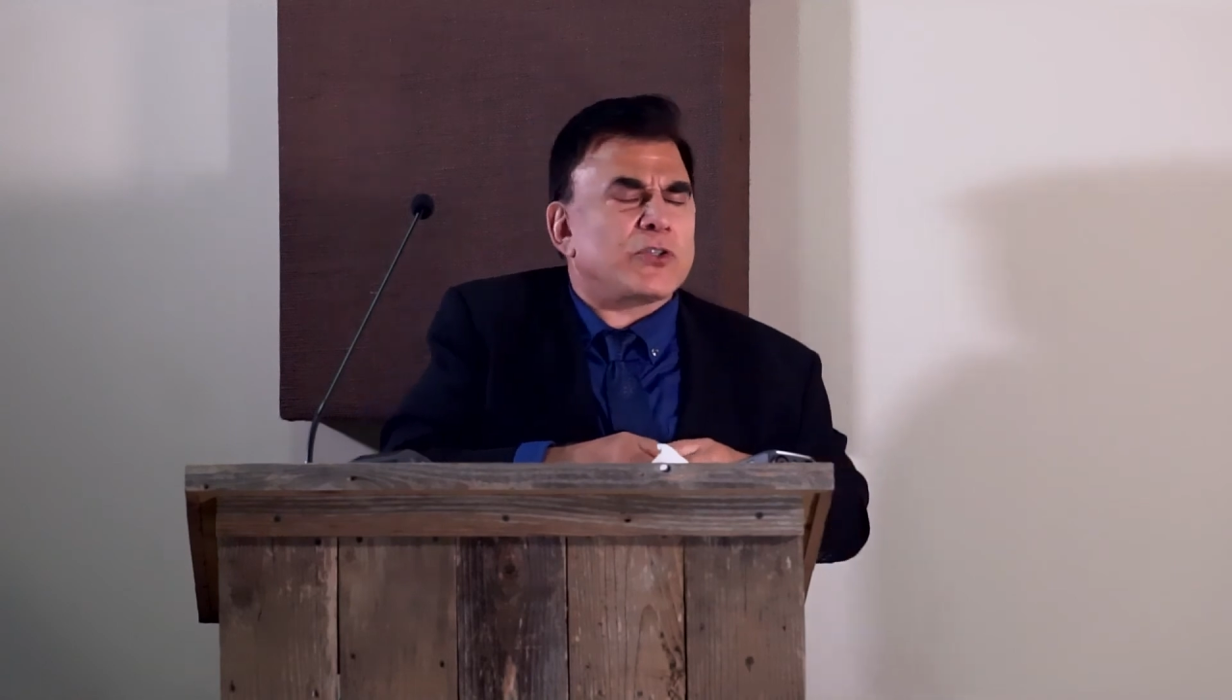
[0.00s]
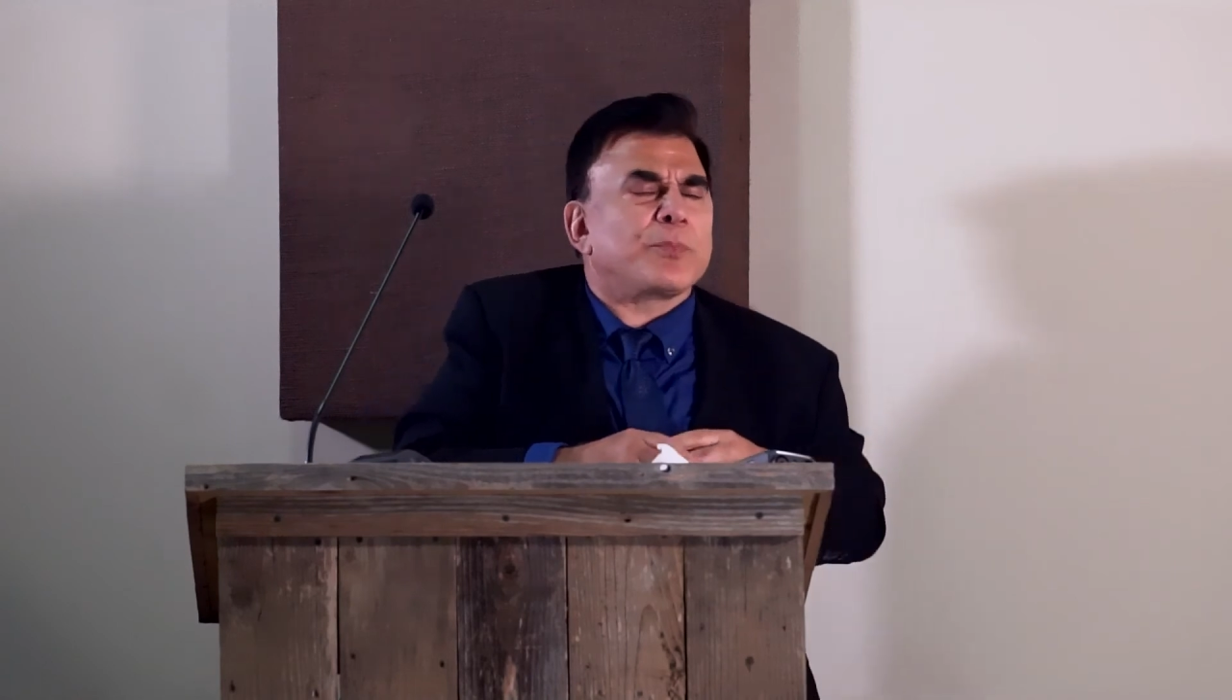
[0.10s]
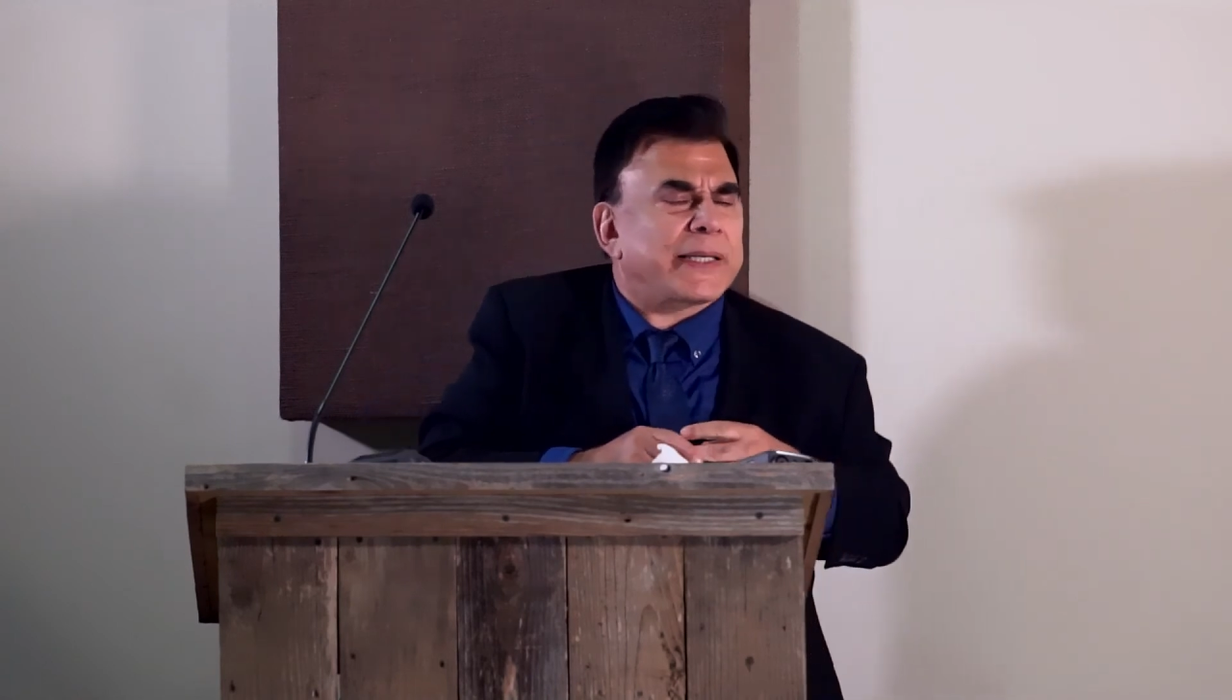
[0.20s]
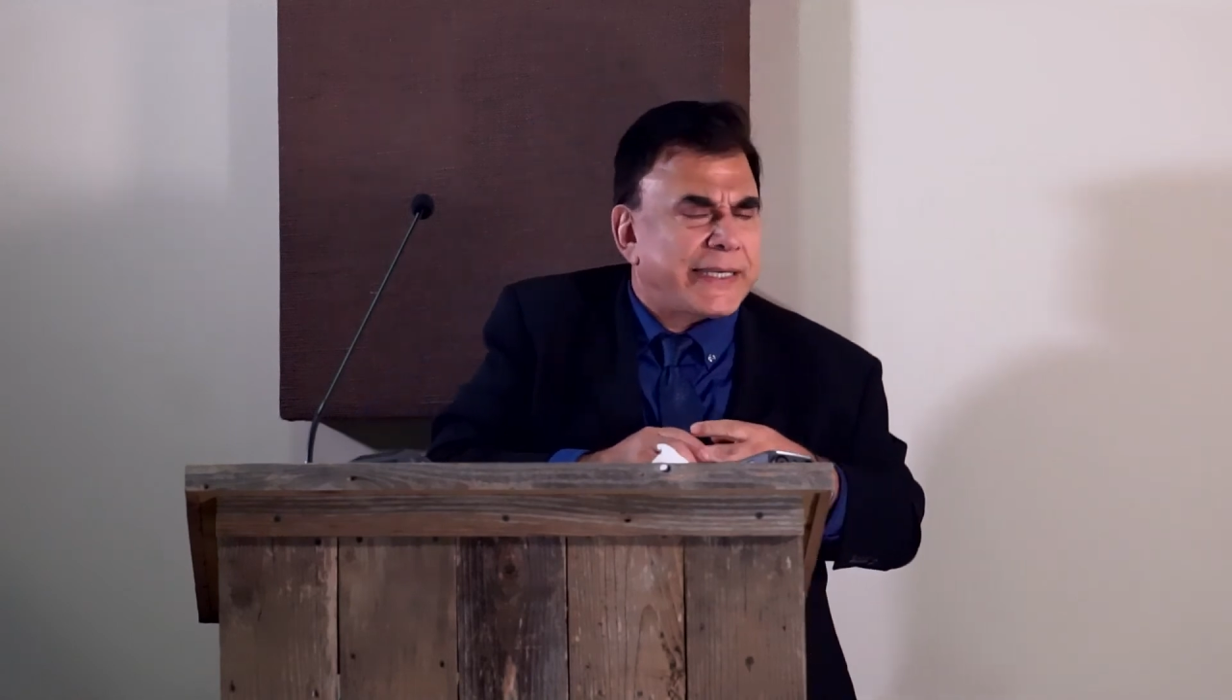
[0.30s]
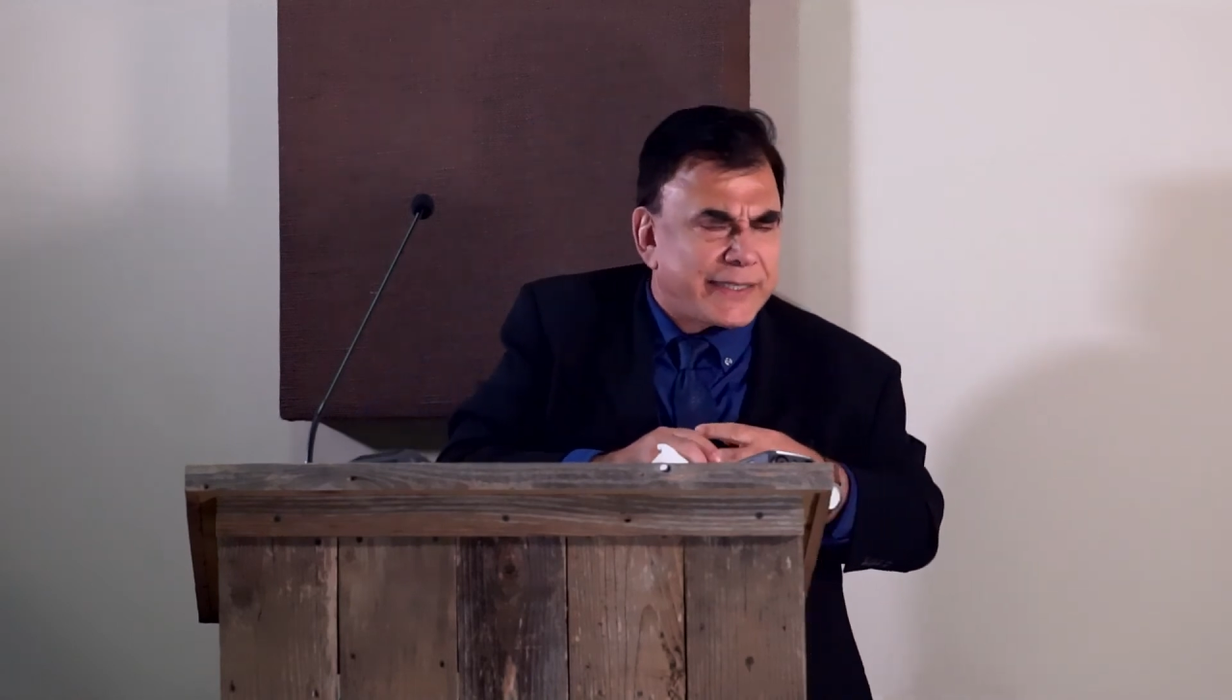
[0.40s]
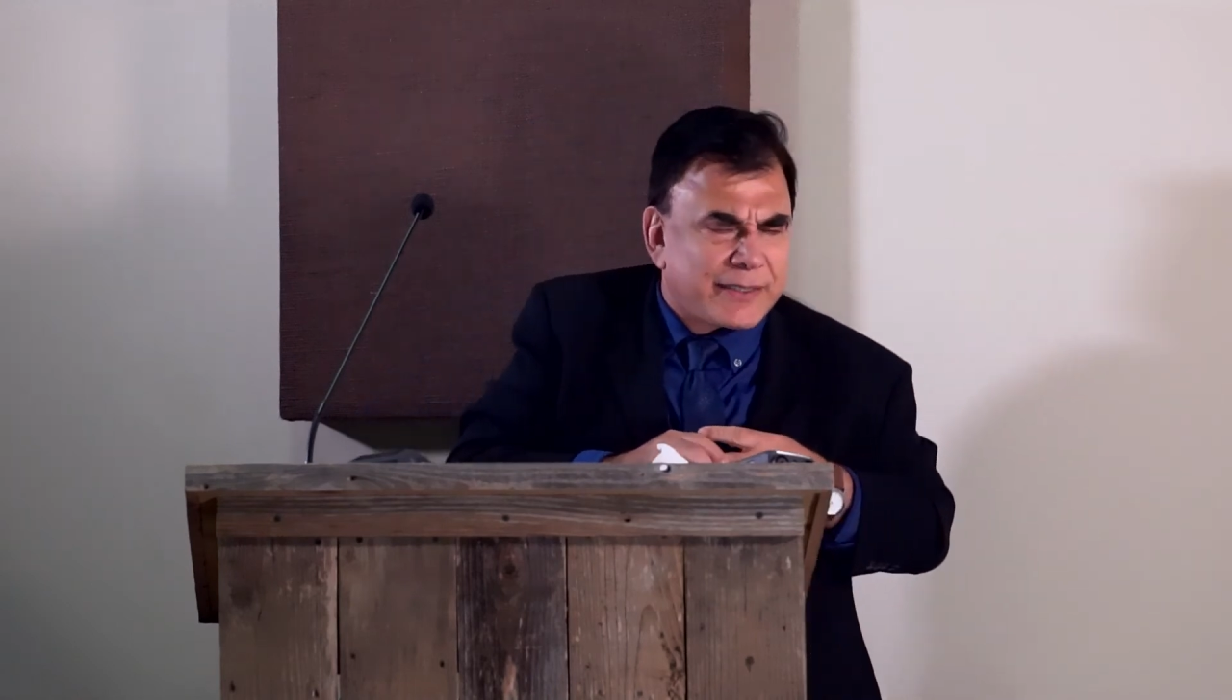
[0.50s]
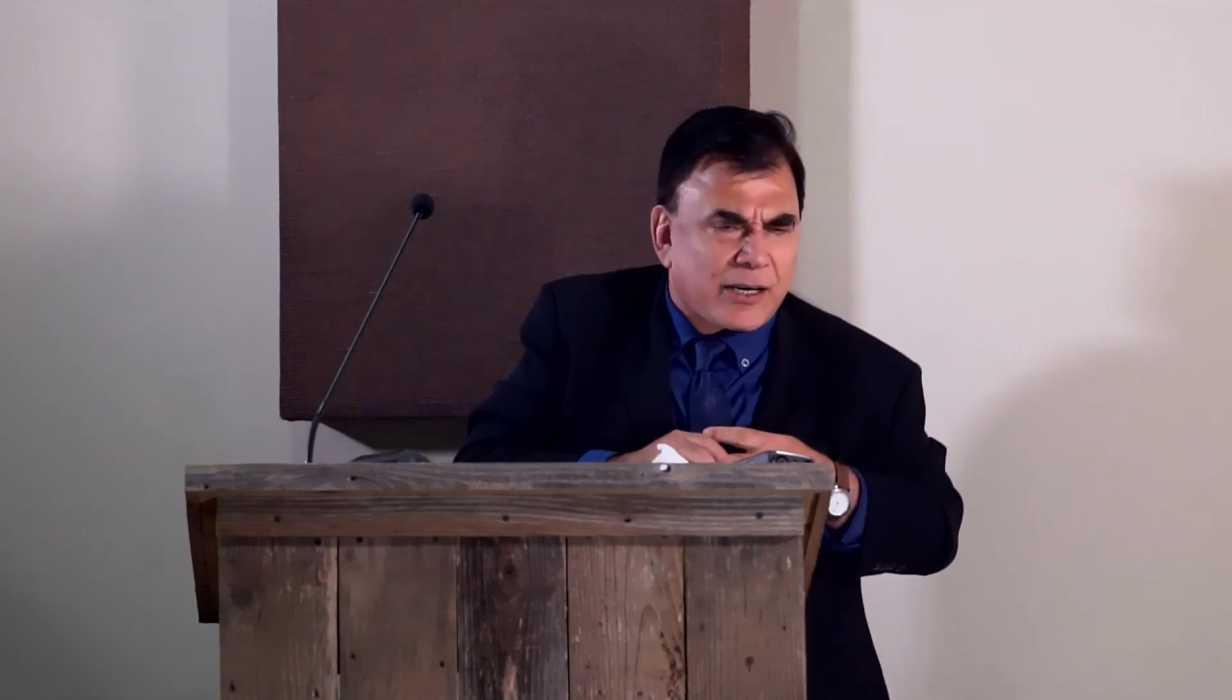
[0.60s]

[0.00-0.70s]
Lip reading: you plead,